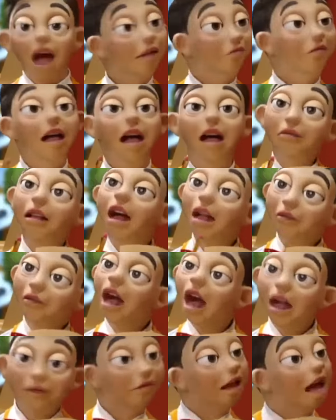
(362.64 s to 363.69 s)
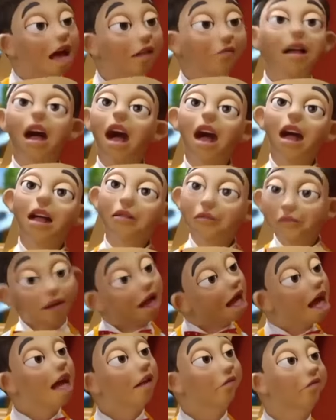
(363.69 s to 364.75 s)
and then I'm going to watch you all
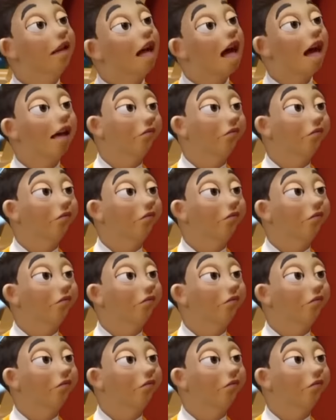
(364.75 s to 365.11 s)
play those